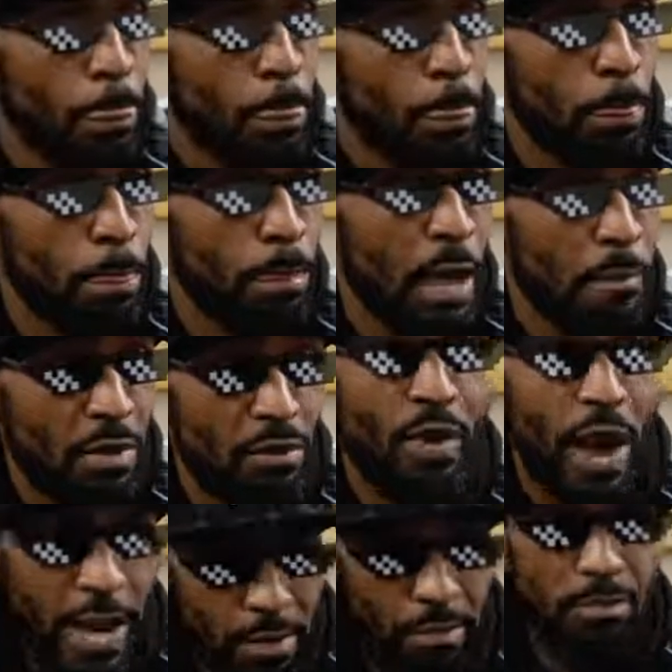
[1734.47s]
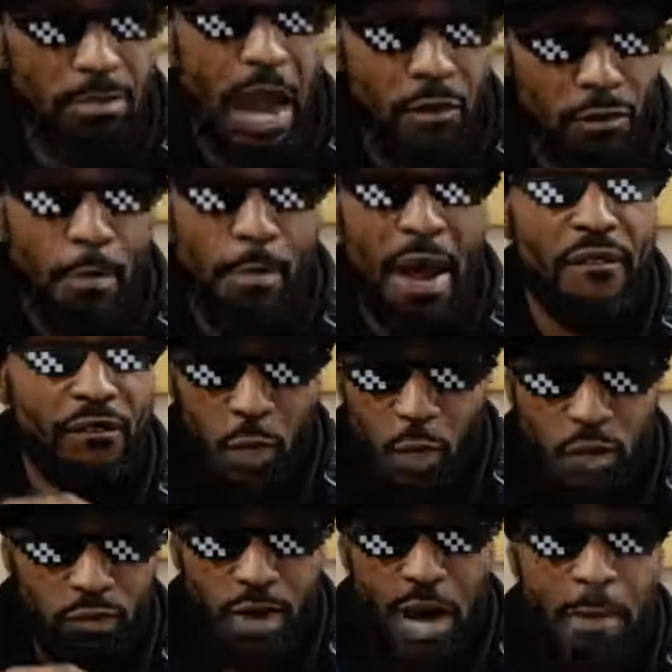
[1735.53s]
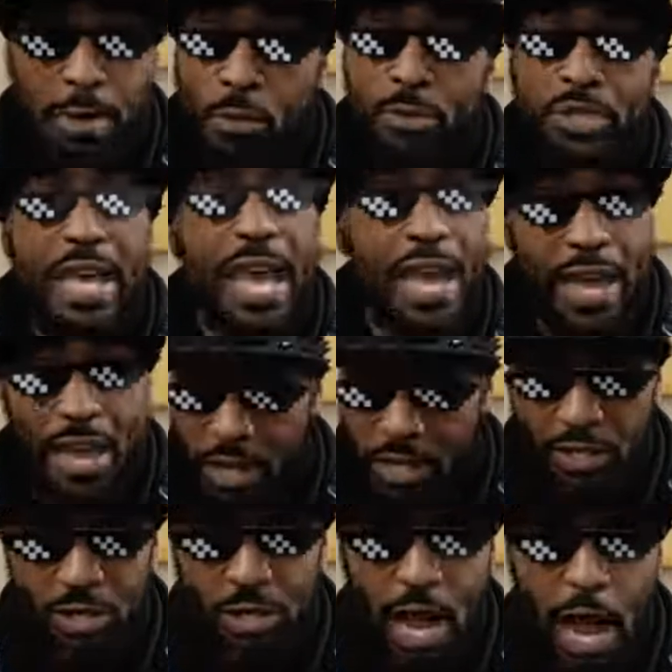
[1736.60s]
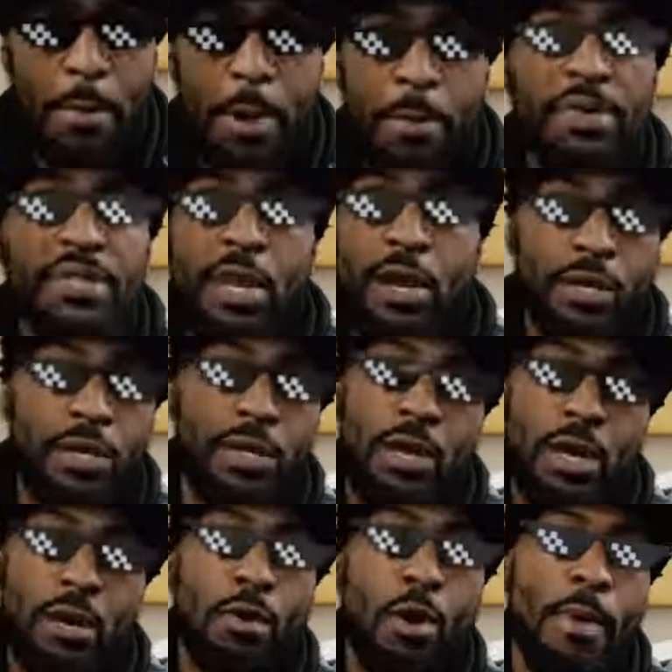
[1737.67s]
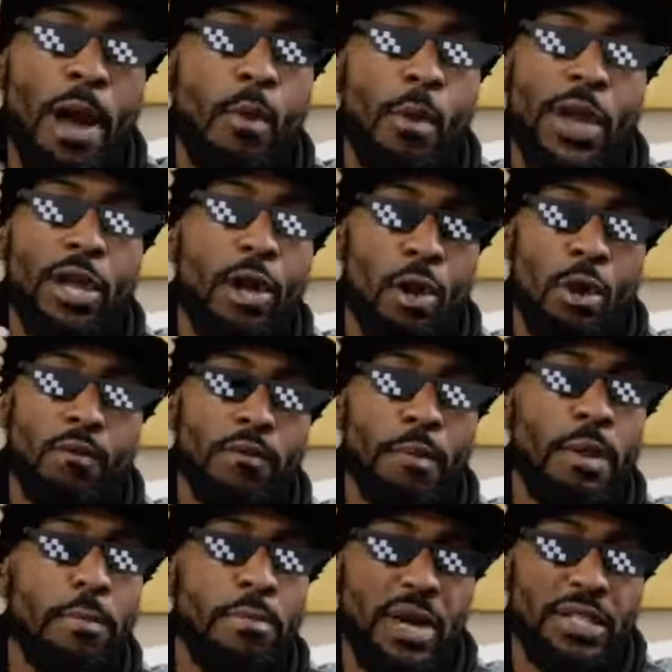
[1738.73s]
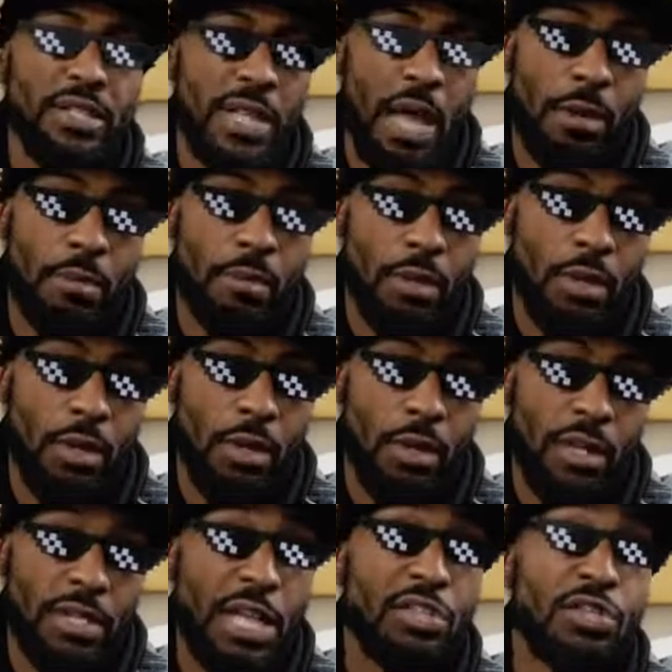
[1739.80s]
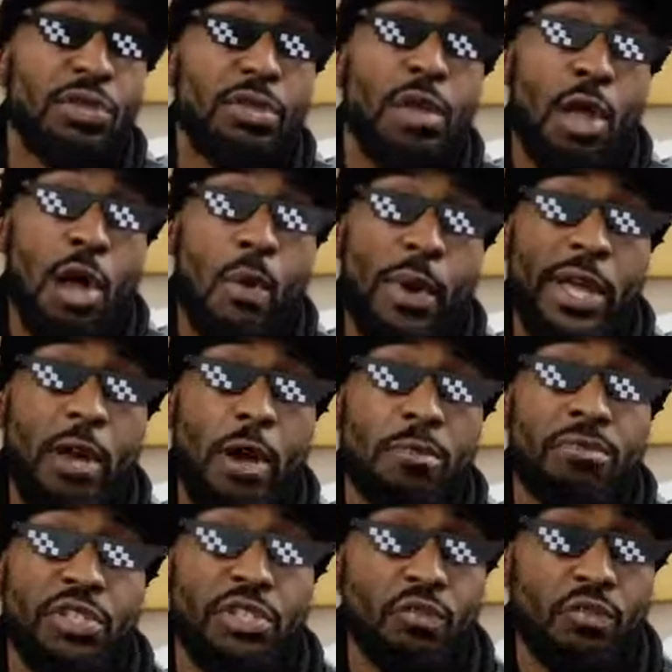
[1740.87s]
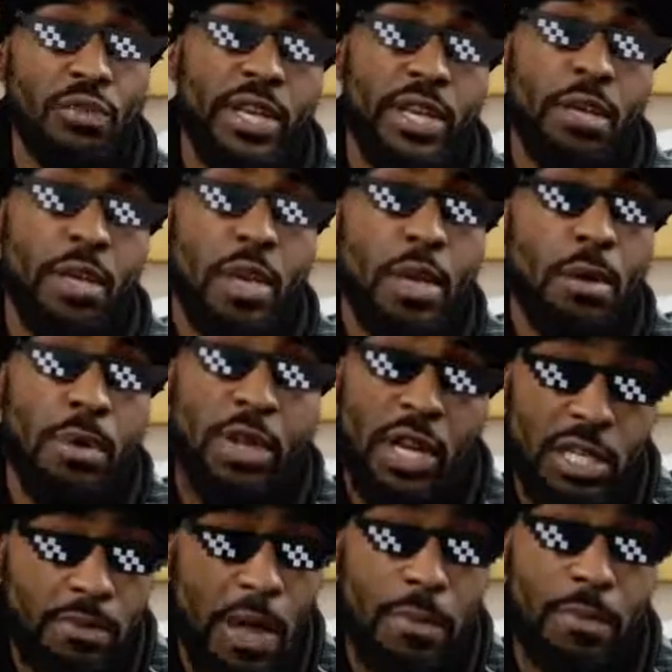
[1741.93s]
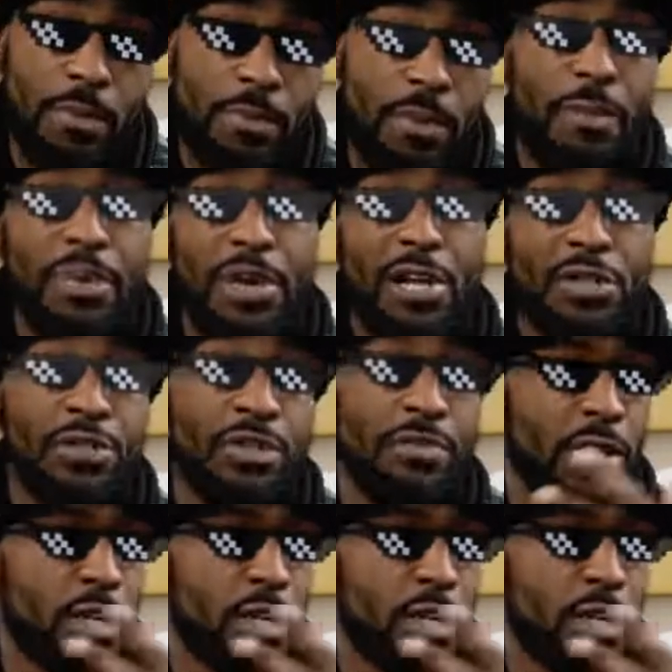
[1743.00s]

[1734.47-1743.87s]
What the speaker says: I've been writing. I wrote my first rhyme. It was ass. I remember tearing it up on my way home from the bus stop because I took the long way home just to read it because my parents used to make us do